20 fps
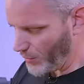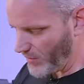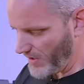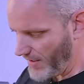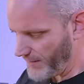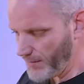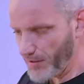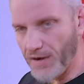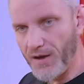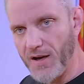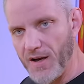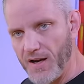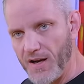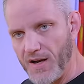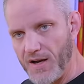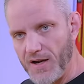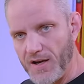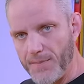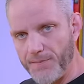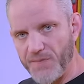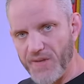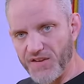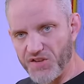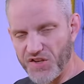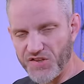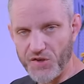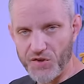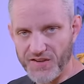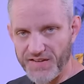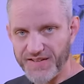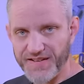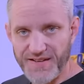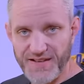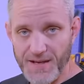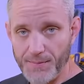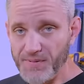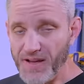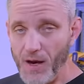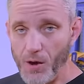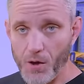or whatever. It's just you can set it
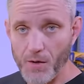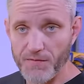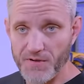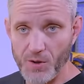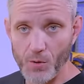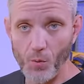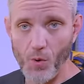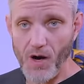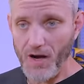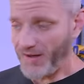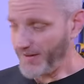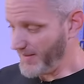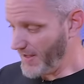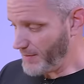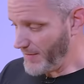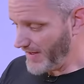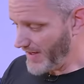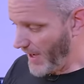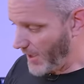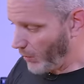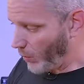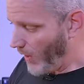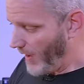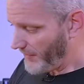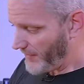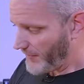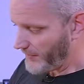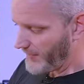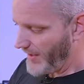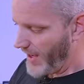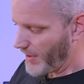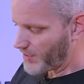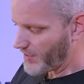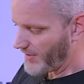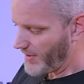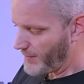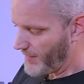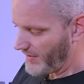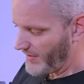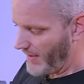up to however you want because I may not want the flashes
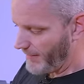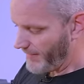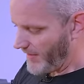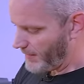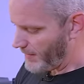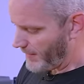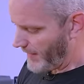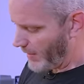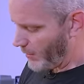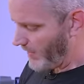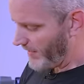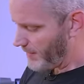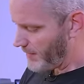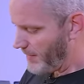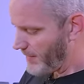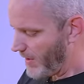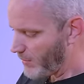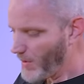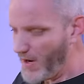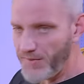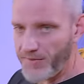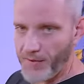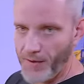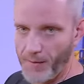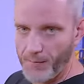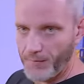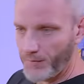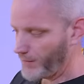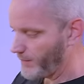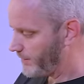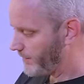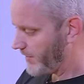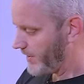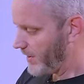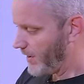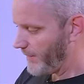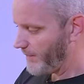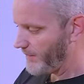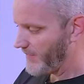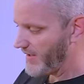on my left thumb, I might want them on my right thumb, you
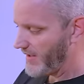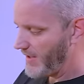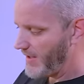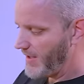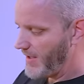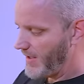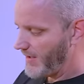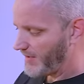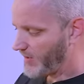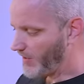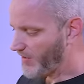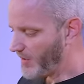know? So